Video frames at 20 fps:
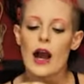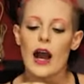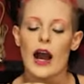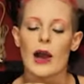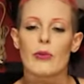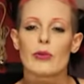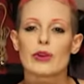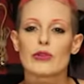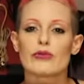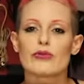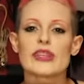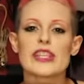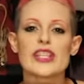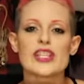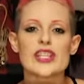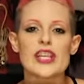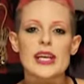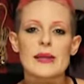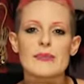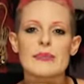I wanna
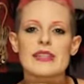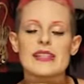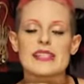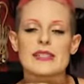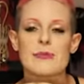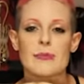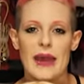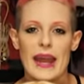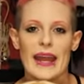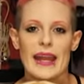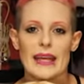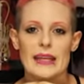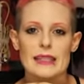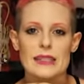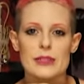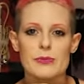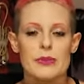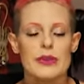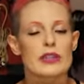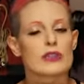reshape these
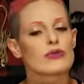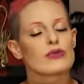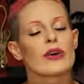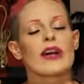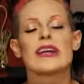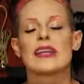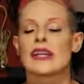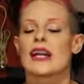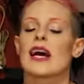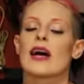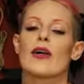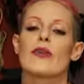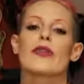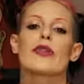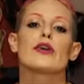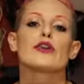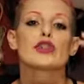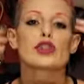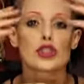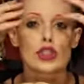bangs because right now
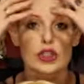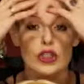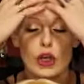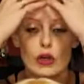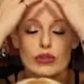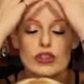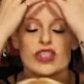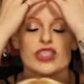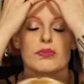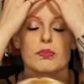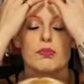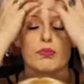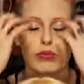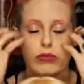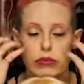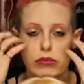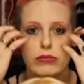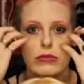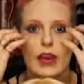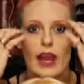they're so just
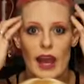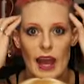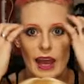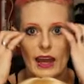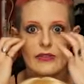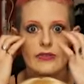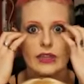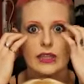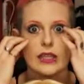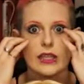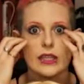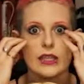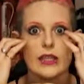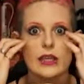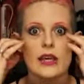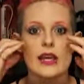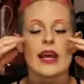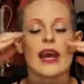heavy.